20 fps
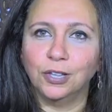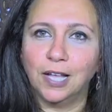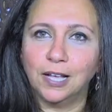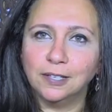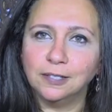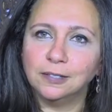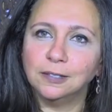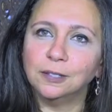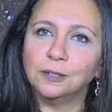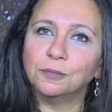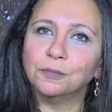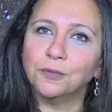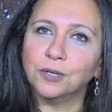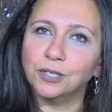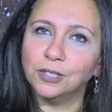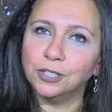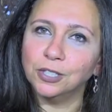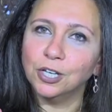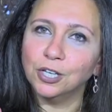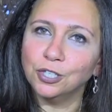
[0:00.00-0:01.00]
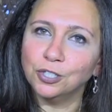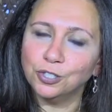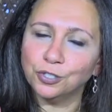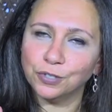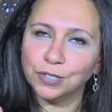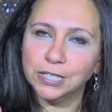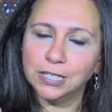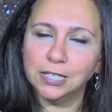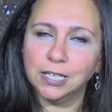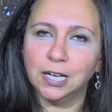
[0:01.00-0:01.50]
less than one
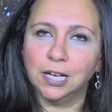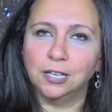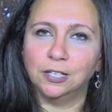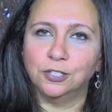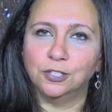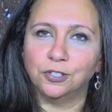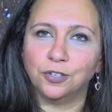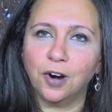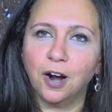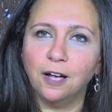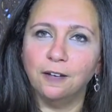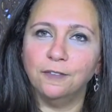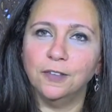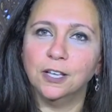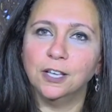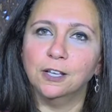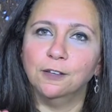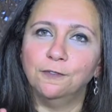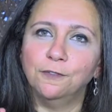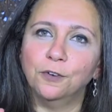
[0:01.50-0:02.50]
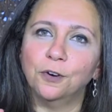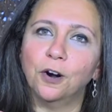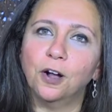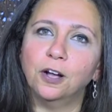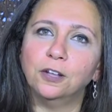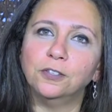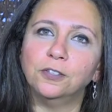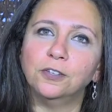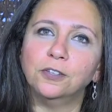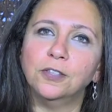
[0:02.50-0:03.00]
drink and driving if you're
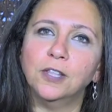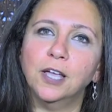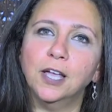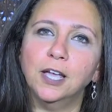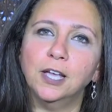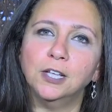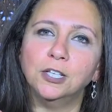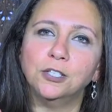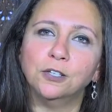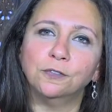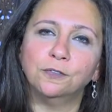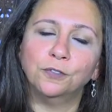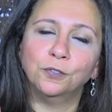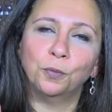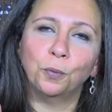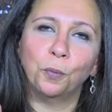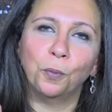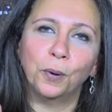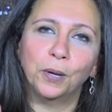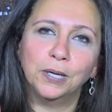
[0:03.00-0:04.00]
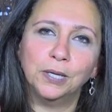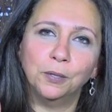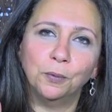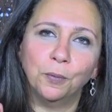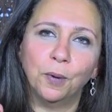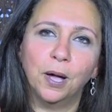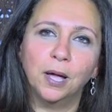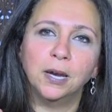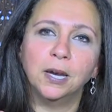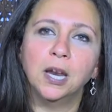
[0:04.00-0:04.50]
under the age of
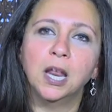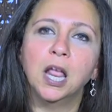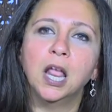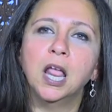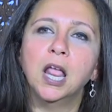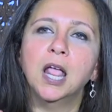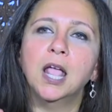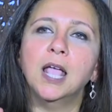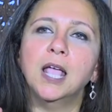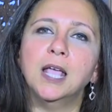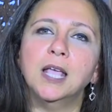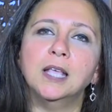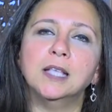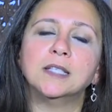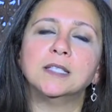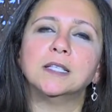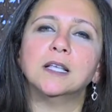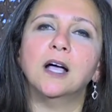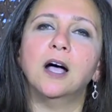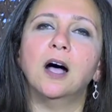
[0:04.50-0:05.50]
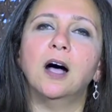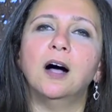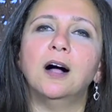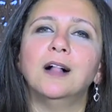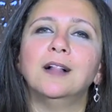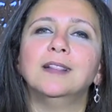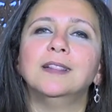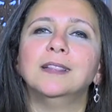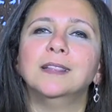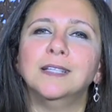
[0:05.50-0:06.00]
21 is
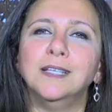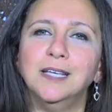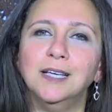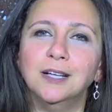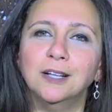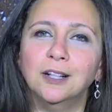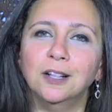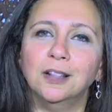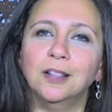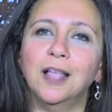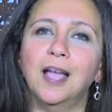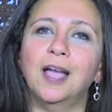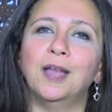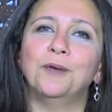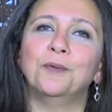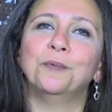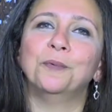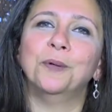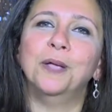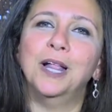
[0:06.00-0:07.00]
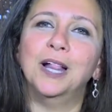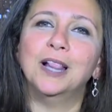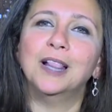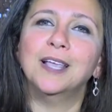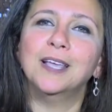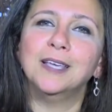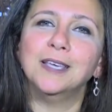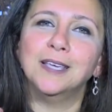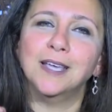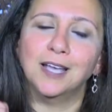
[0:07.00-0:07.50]
illegal and
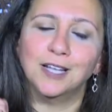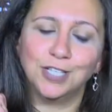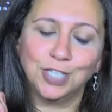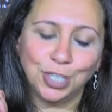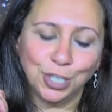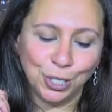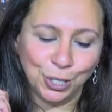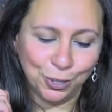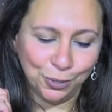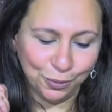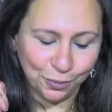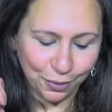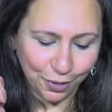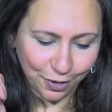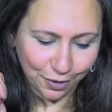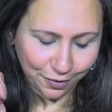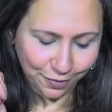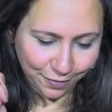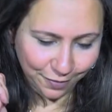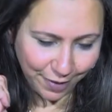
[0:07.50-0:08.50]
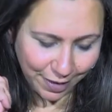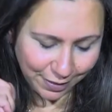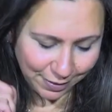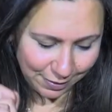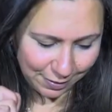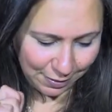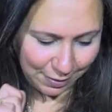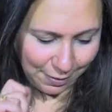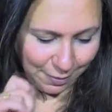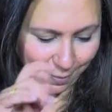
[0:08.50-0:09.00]
will get you
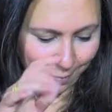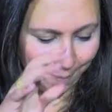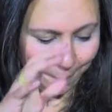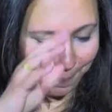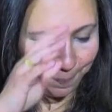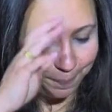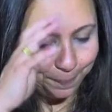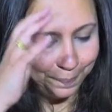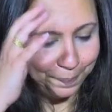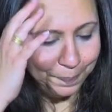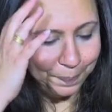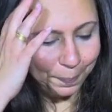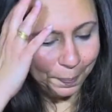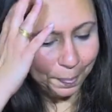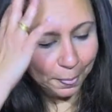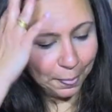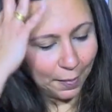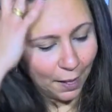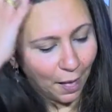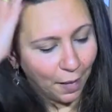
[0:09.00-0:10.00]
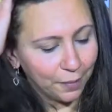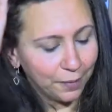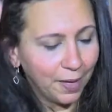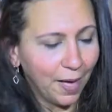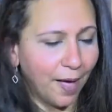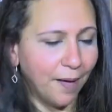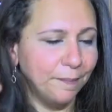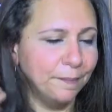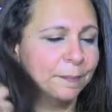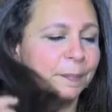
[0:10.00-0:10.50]
arrested.
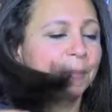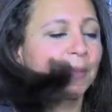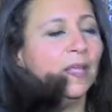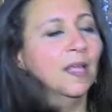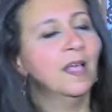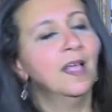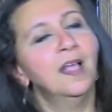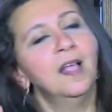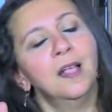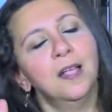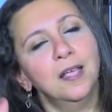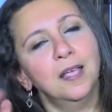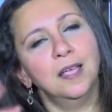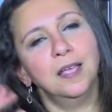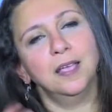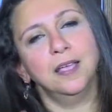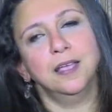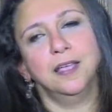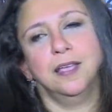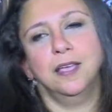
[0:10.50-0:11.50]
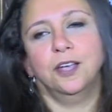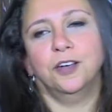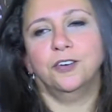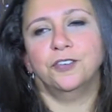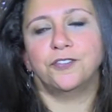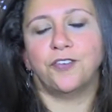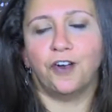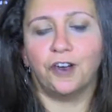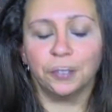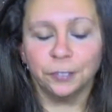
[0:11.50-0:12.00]
Okay,
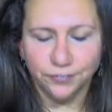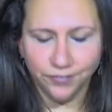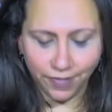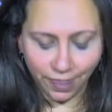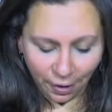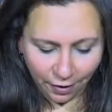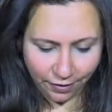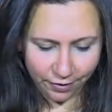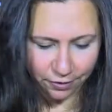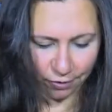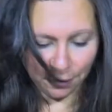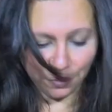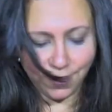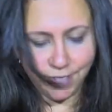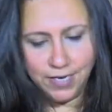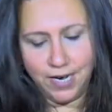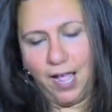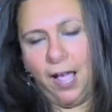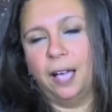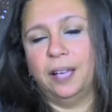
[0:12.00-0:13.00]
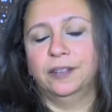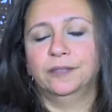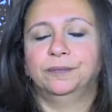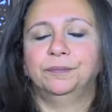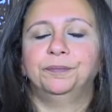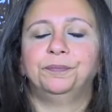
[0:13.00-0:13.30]
here's our scenario today.